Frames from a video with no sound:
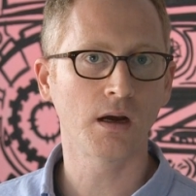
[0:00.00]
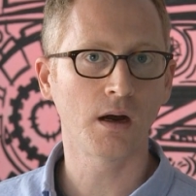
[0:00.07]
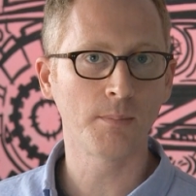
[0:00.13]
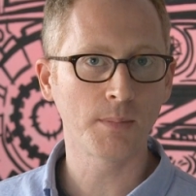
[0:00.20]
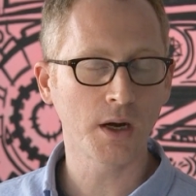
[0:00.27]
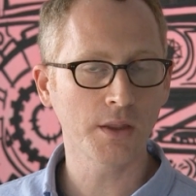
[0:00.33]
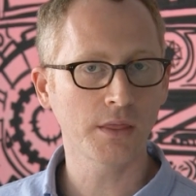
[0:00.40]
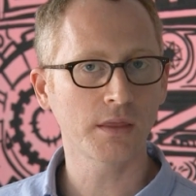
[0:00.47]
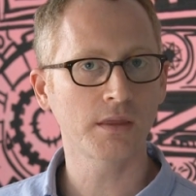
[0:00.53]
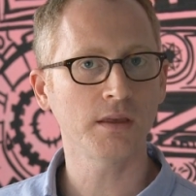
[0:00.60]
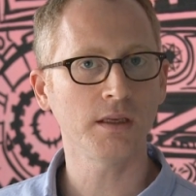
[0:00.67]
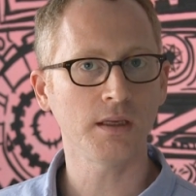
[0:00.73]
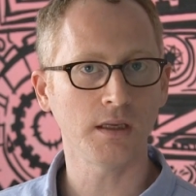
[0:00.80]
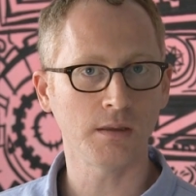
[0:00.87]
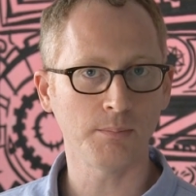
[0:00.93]
a month
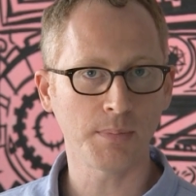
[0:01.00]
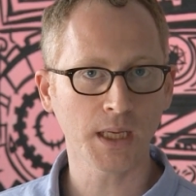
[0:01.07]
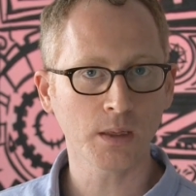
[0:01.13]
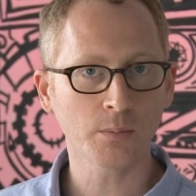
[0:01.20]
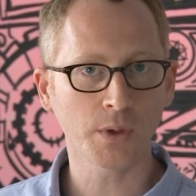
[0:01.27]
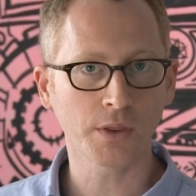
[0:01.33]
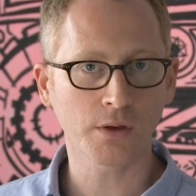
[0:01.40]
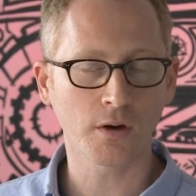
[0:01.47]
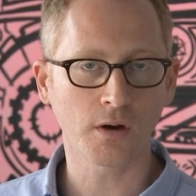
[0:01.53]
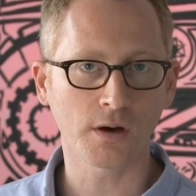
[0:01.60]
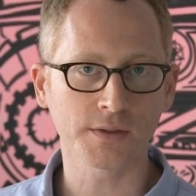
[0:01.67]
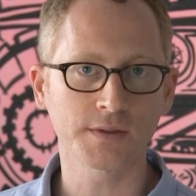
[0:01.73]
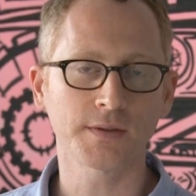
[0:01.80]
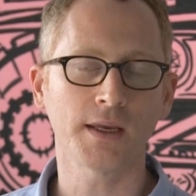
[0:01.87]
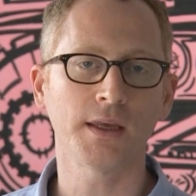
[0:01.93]
in bandwidth
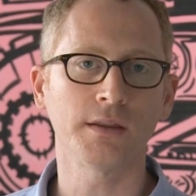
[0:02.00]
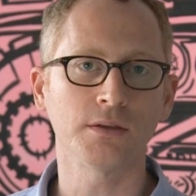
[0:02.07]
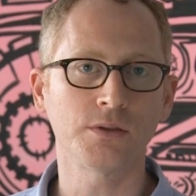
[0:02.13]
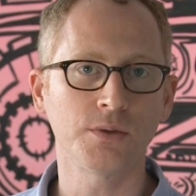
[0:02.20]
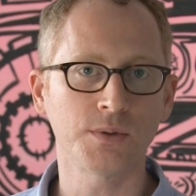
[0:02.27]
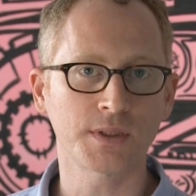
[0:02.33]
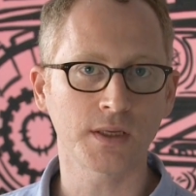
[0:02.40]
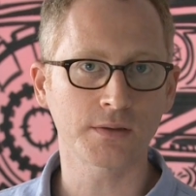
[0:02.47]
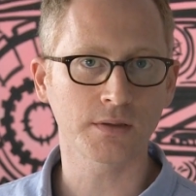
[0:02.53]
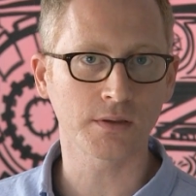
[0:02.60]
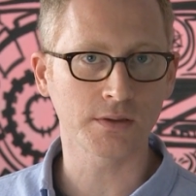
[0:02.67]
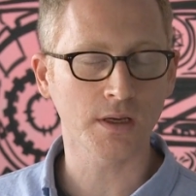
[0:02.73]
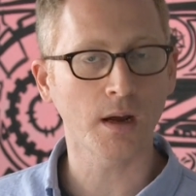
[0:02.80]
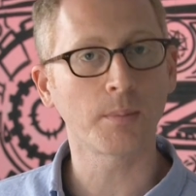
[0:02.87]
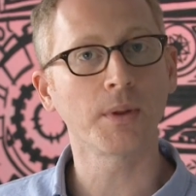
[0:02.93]
costs and the two cents
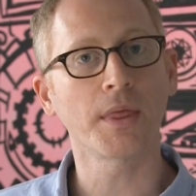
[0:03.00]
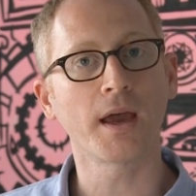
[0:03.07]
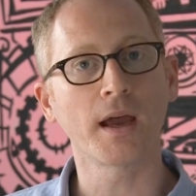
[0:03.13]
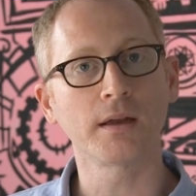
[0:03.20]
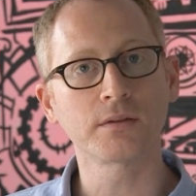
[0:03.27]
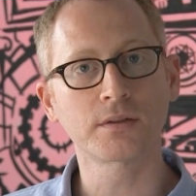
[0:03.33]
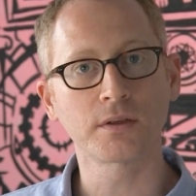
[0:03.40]
on top of that.